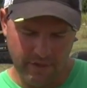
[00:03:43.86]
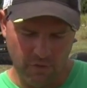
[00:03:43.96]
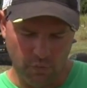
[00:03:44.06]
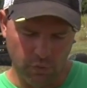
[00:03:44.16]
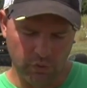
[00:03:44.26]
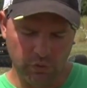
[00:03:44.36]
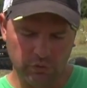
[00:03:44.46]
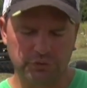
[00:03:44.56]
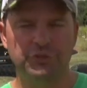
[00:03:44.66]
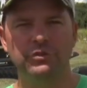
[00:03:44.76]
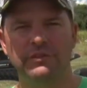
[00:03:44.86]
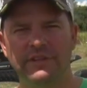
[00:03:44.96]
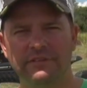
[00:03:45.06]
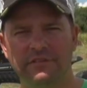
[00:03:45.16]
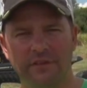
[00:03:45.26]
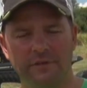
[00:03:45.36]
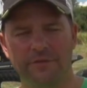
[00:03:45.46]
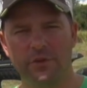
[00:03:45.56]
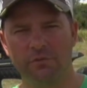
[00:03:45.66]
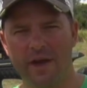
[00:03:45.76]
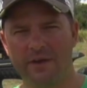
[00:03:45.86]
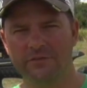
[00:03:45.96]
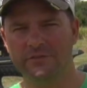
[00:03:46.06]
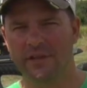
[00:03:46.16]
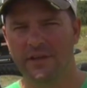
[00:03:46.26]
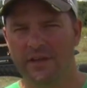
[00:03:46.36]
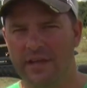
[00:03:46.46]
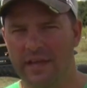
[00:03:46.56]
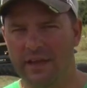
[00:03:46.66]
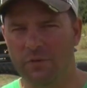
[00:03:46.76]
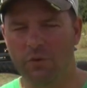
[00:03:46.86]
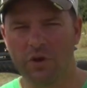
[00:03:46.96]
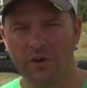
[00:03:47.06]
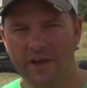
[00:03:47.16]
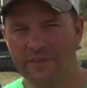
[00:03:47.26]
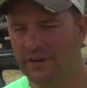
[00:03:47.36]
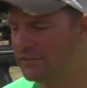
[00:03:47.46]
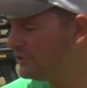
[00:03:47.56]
we'll shoot this a few rounds. We'll go down there and